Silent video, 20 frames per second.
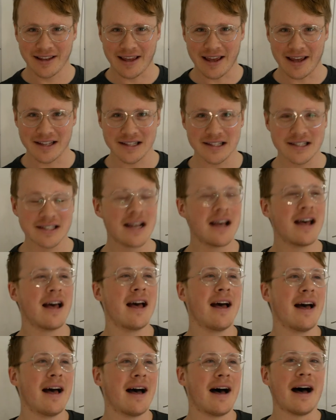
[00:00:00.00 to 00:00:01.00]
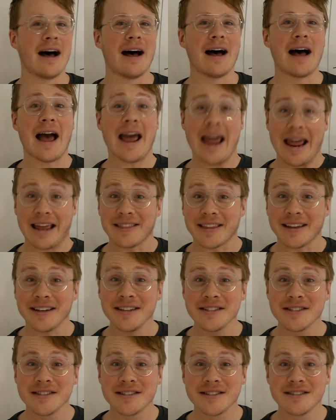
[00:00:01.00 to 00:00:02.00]
kids, I hate
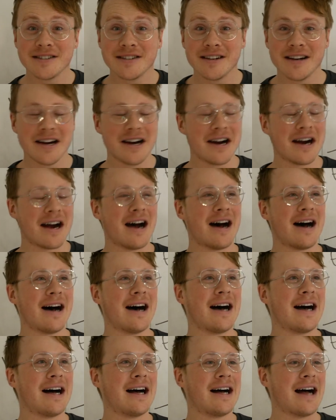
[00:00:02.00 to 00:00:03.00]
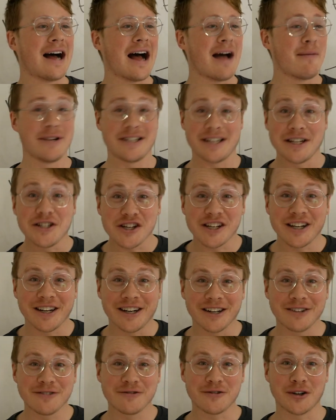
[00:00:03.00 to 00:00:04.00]
this. I've been teaching
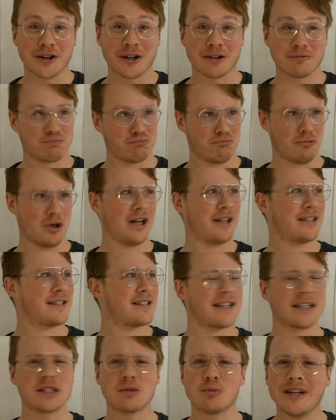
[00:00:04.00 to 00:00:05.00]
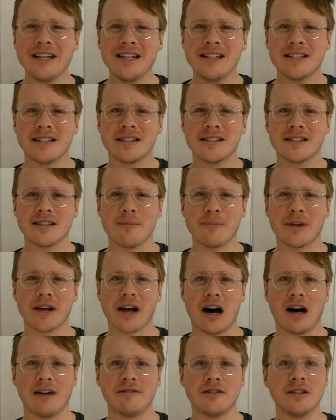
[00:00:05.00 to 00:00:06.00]
here for, 6 weeks? Something
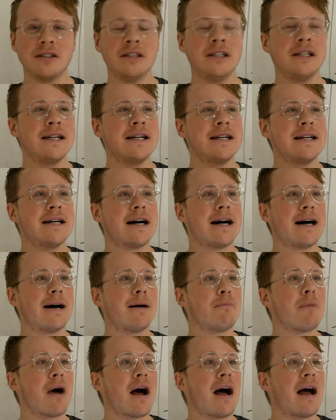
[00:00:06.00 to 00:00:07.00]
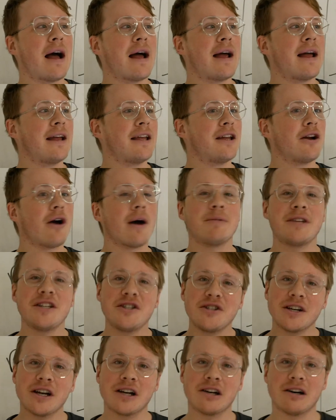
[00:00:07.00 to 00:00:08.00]
awful. I'm
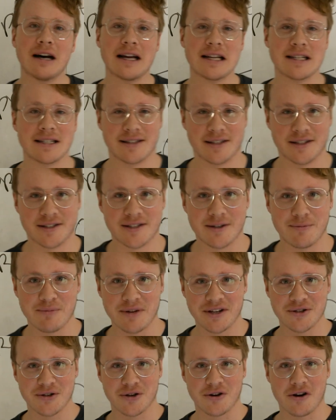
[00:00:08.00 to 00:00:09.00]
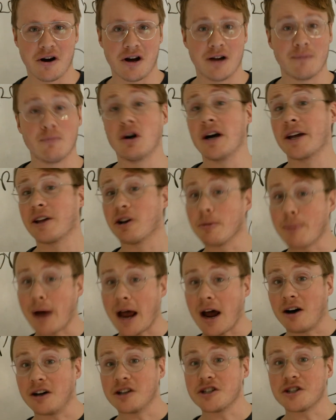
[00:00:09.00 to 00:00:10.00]
teaching a class this semester on molecular
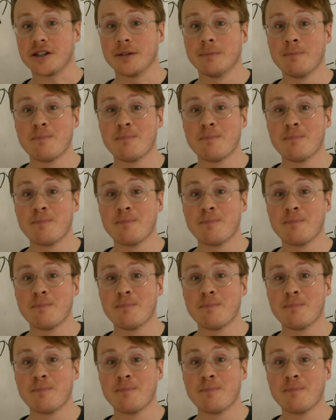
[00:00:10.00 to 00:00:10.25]
biology,